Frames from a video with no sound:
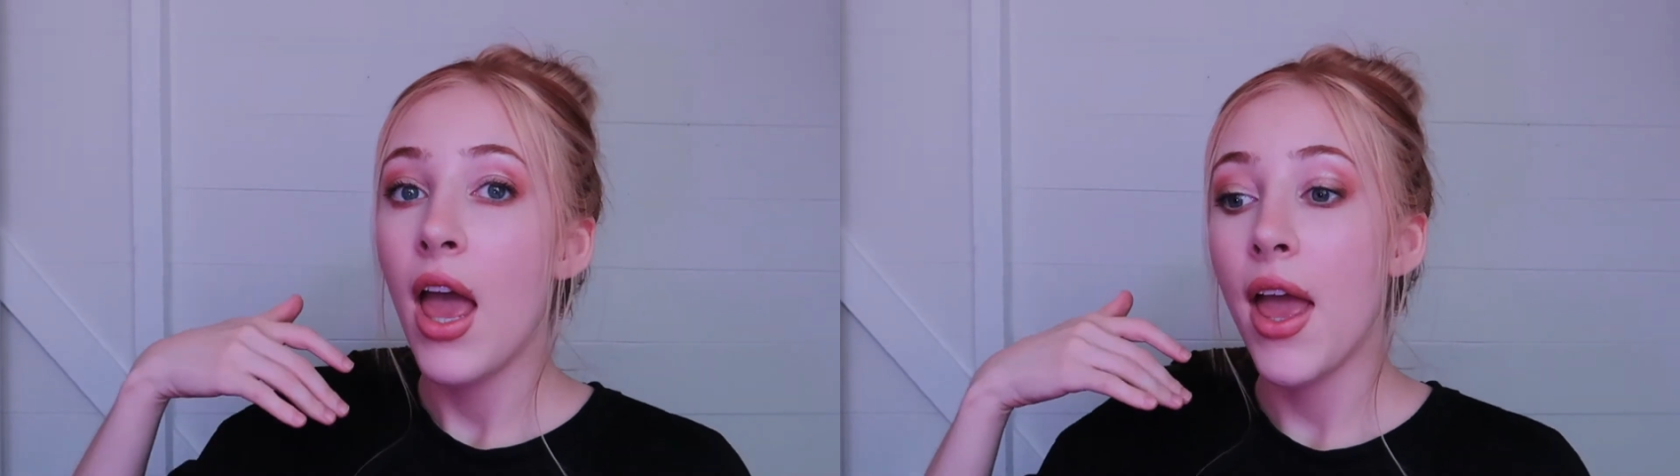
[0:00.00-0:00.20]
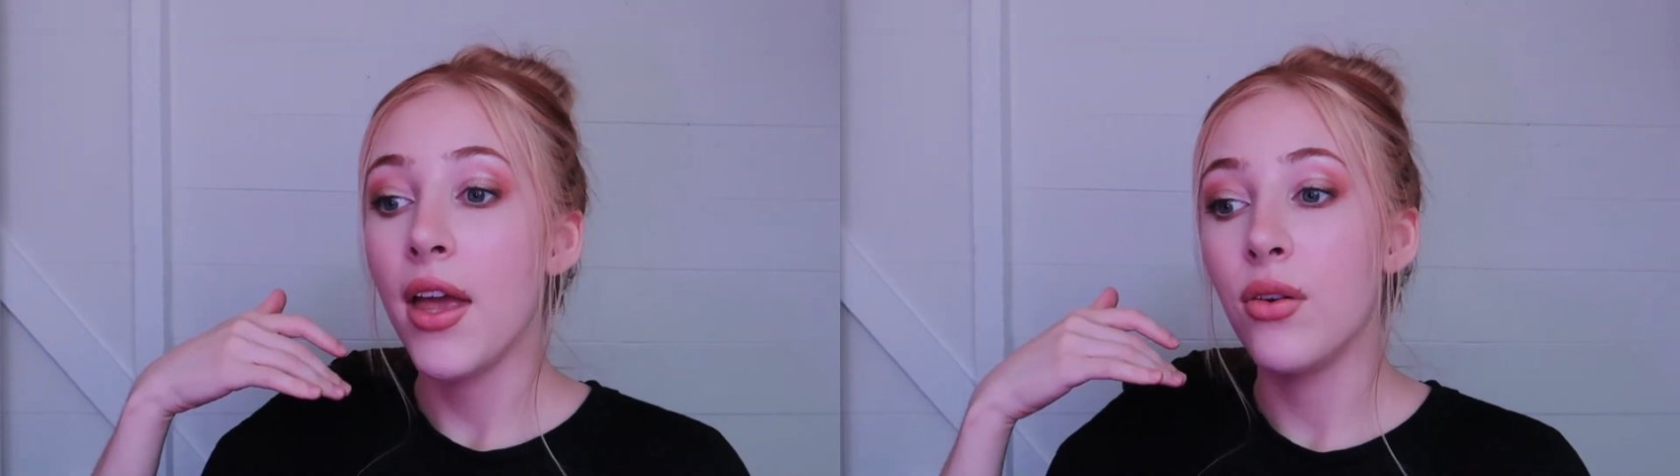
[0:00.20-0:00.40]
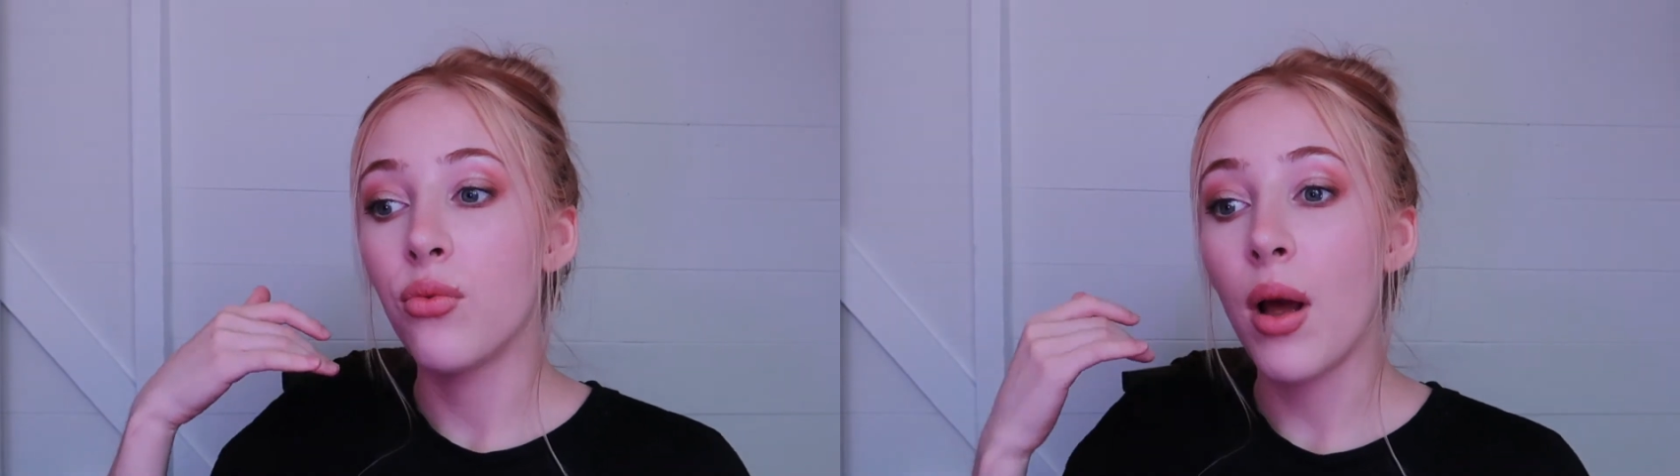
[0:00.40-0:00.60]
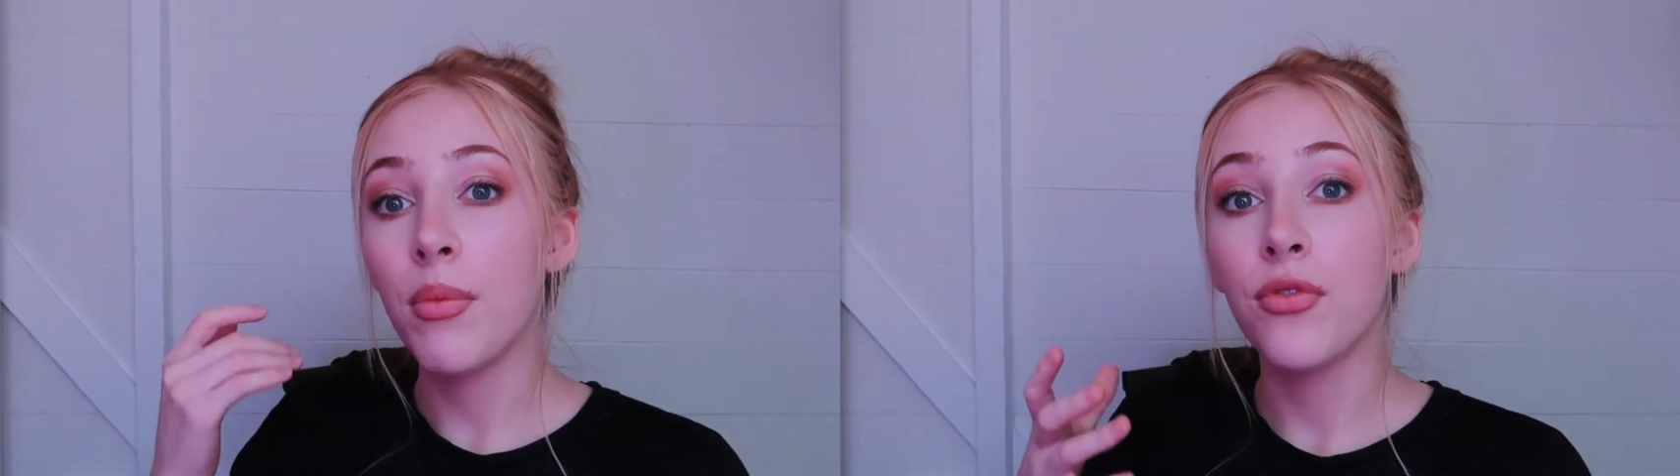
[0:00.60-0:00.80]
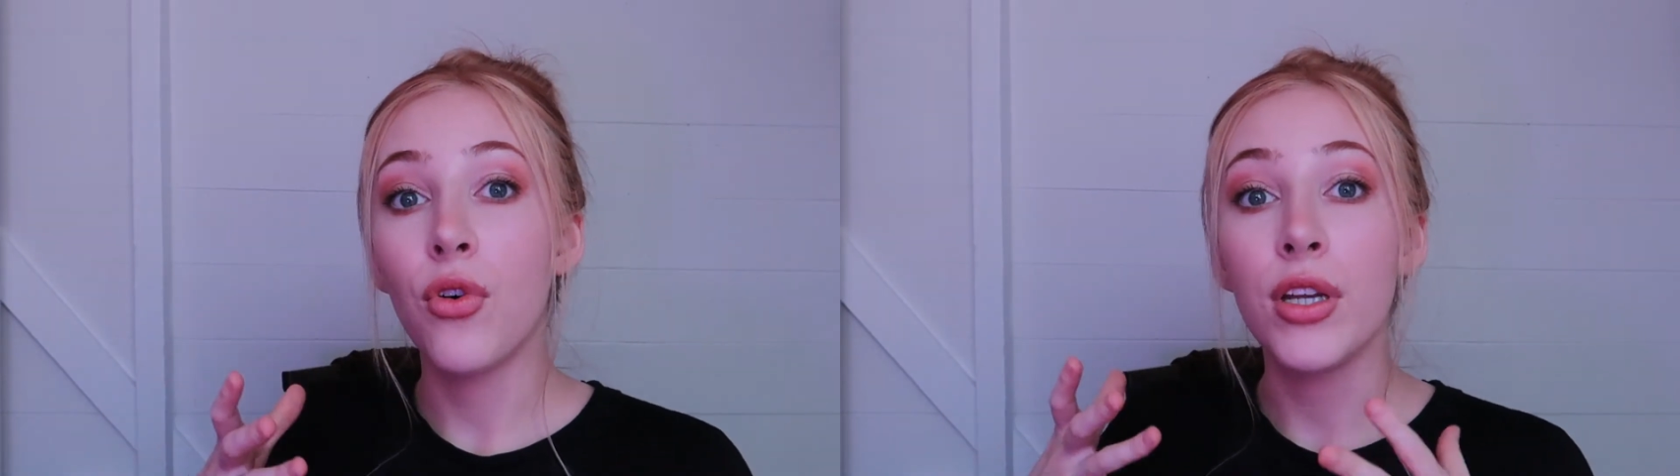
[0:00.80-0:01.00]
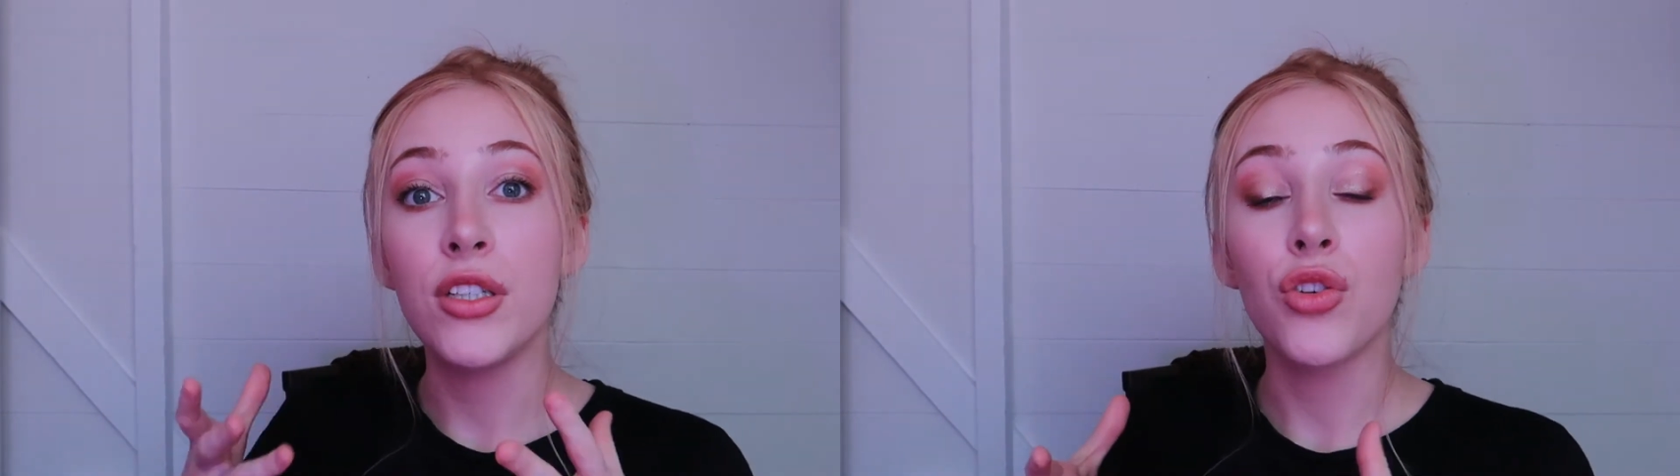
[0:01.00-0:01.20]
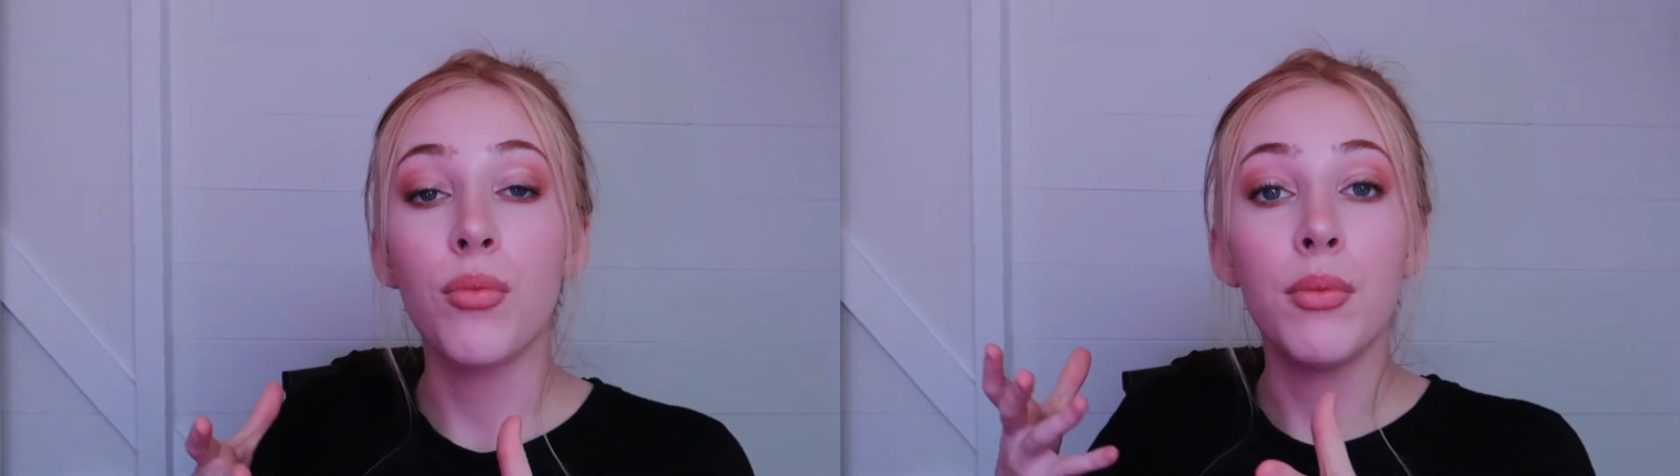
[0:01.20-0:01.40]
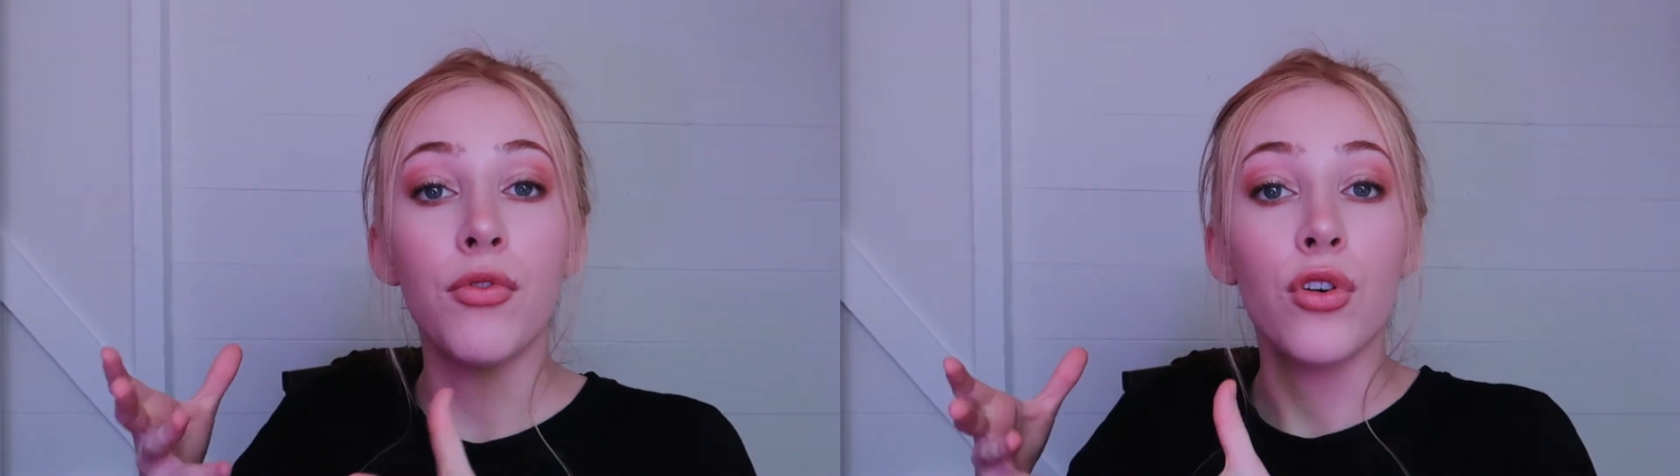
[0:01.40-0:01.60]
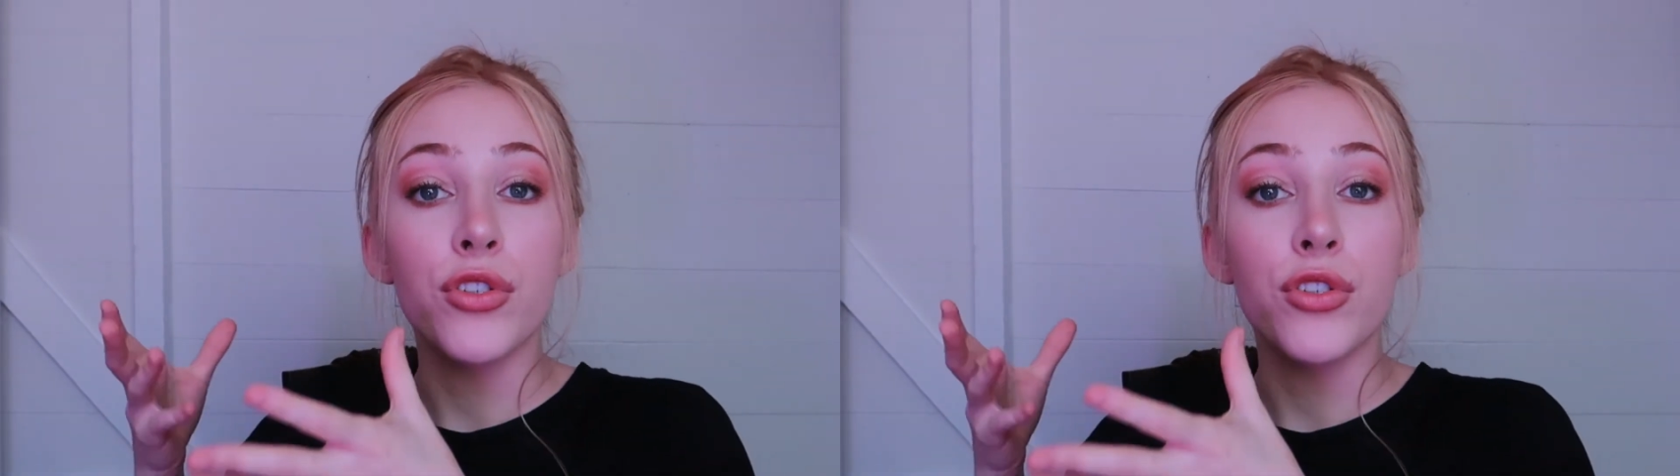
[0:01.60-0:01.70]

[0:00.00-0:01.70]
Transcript: And right before he saw me before